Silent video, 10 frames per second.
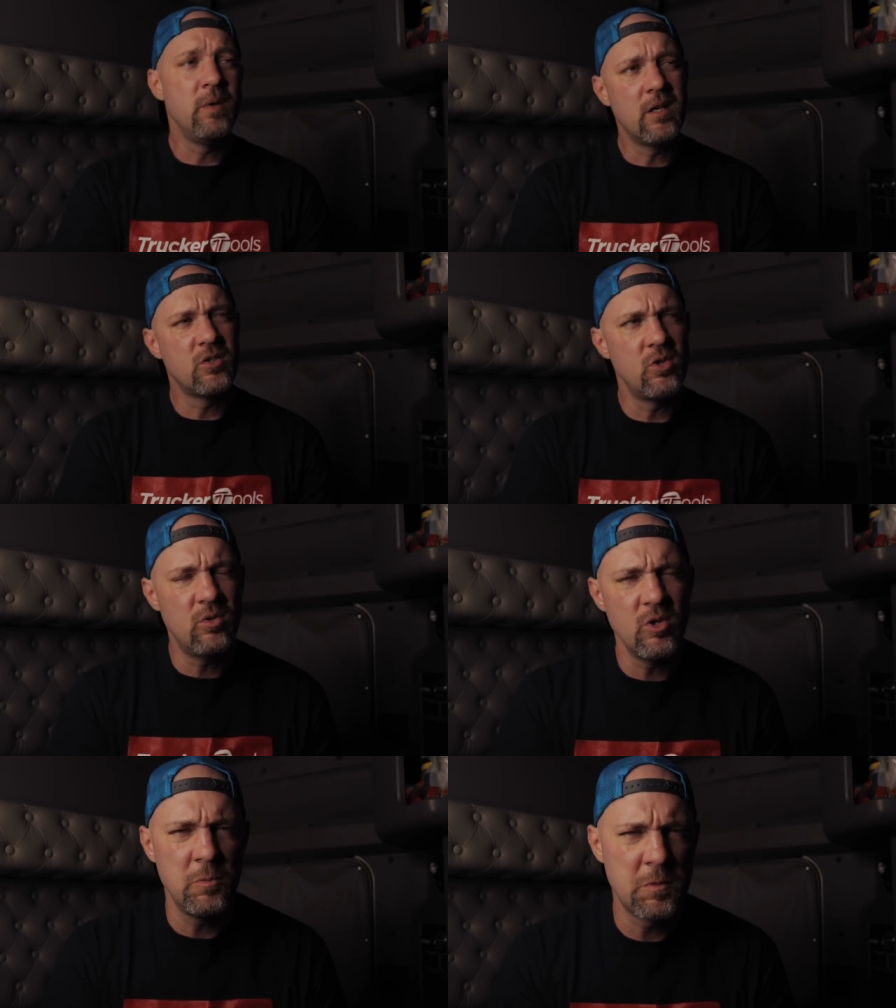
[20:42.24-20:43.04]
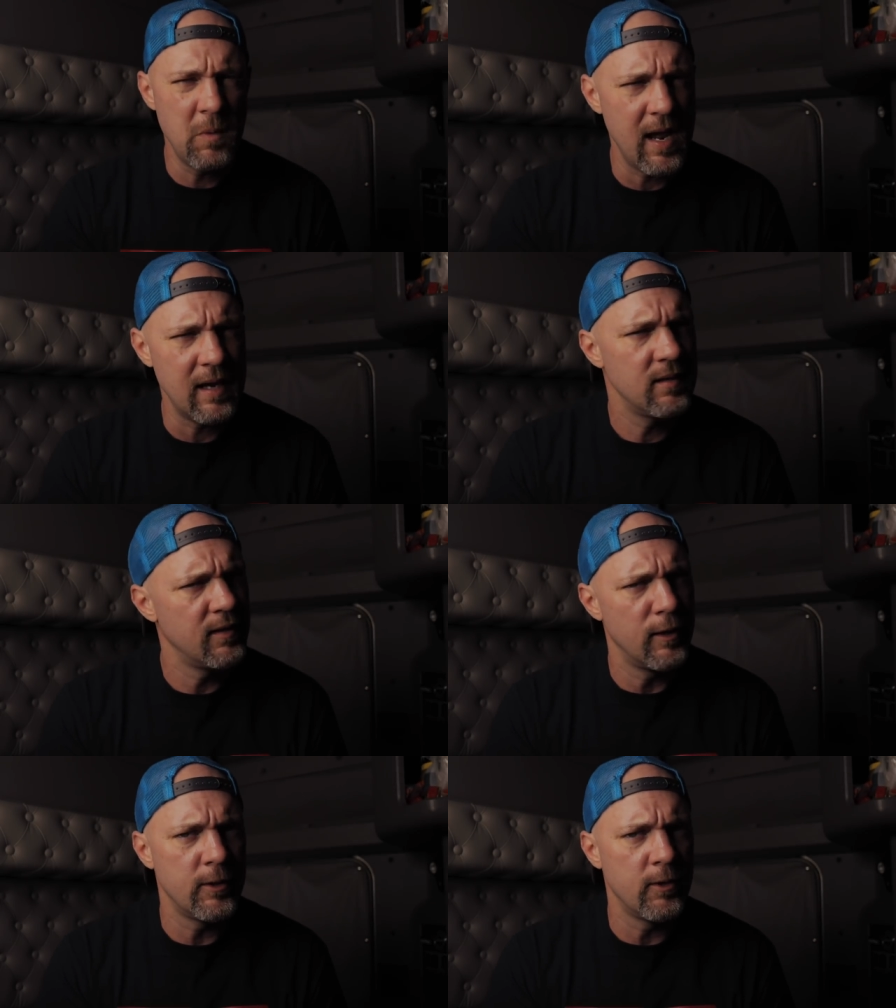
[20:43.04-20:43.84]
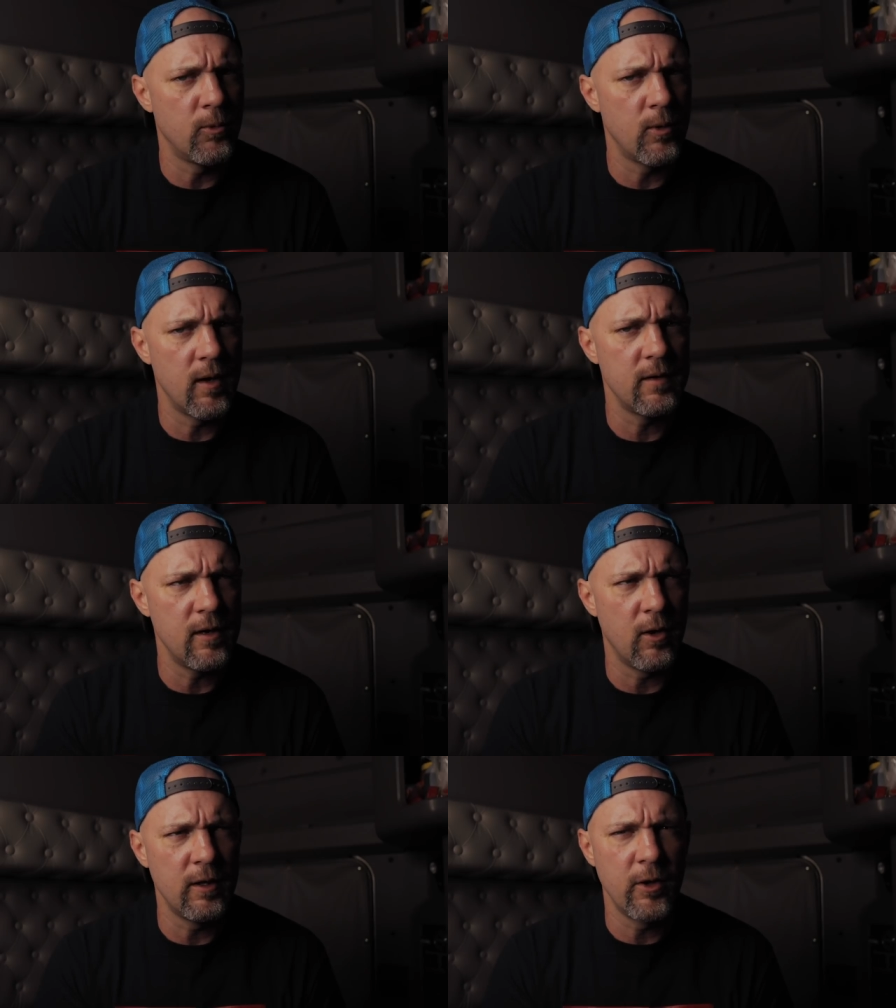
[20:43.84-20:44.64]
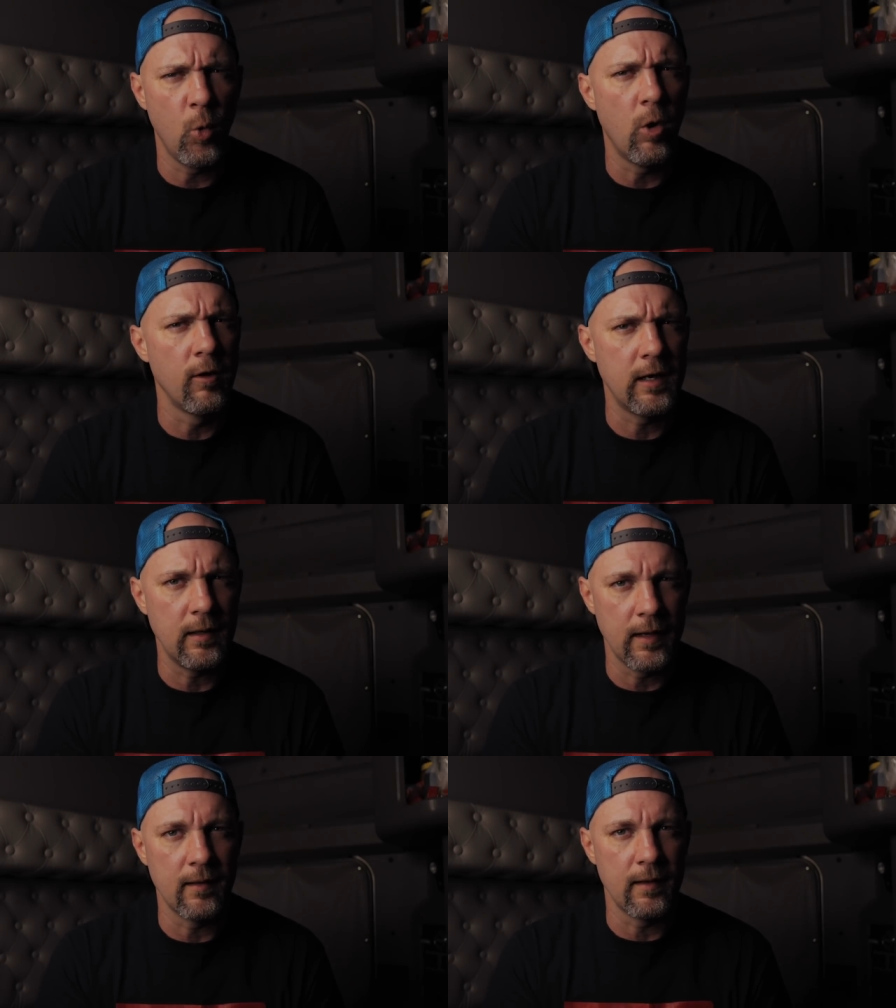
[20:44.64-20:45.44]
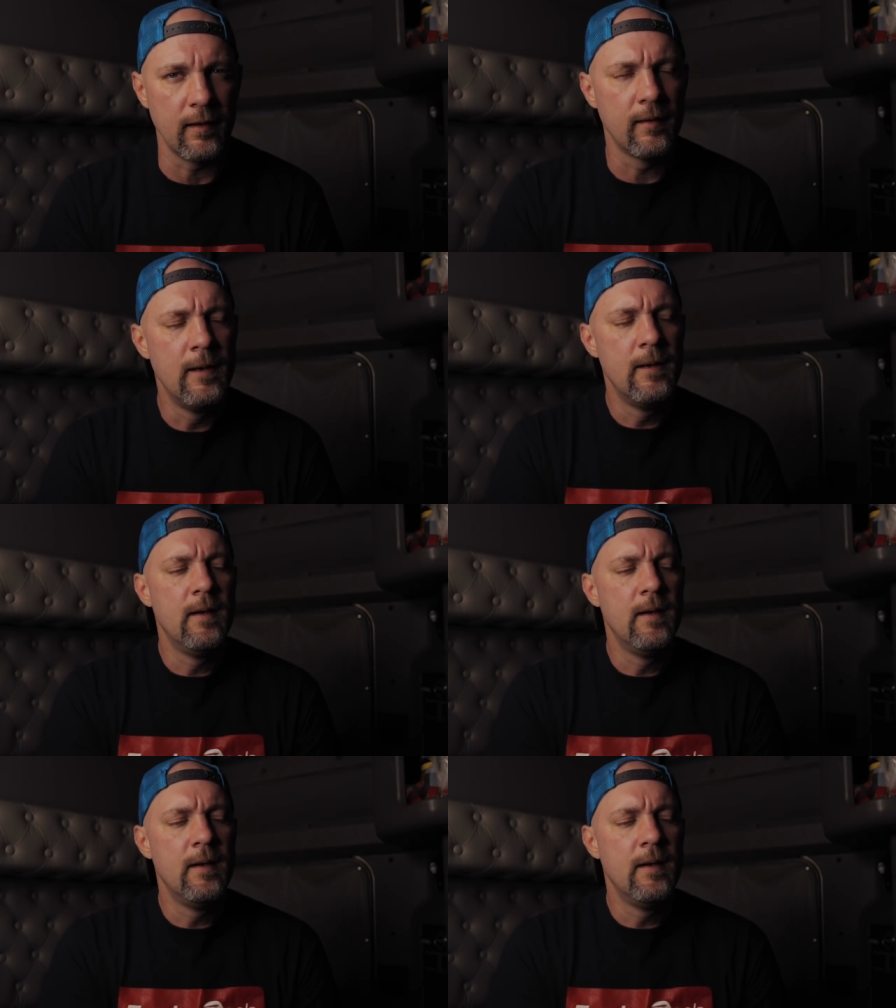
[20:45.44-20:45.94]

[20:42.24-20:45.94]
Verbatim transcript: because YouTube's been acting a little, you know, a little wonky lately.